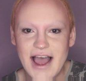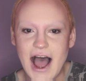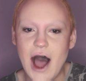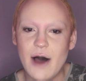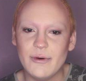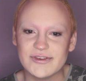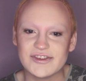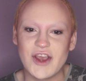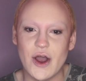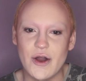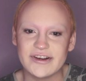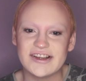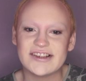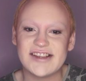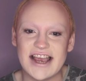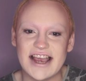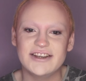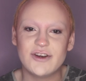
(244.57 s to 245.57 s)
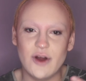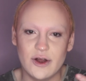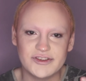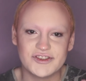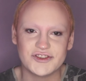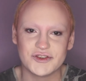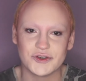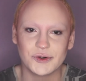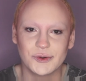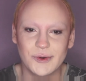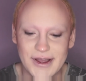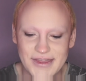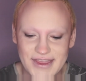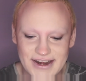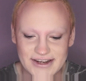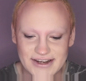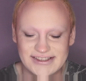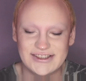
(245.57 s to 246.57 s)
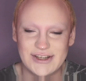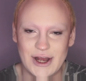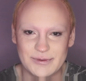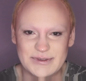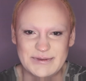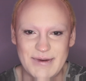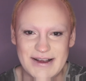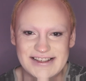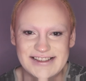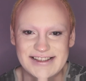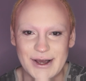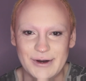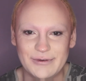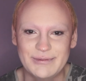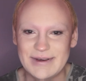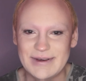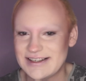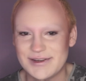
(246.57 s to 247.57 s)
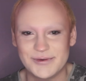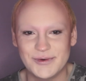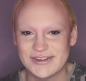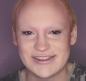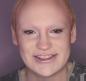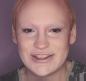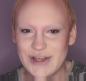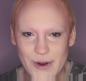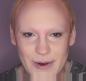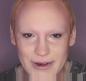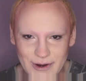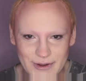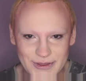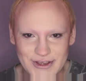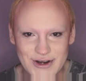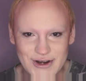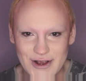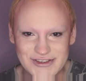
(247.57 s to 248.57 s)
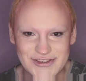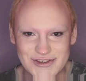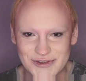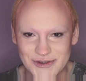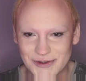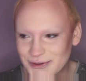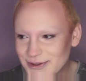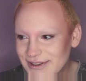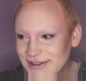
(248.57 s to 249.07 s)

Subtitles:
was going to say nostril, and then I stopped myself because it wasn't going on the nostril.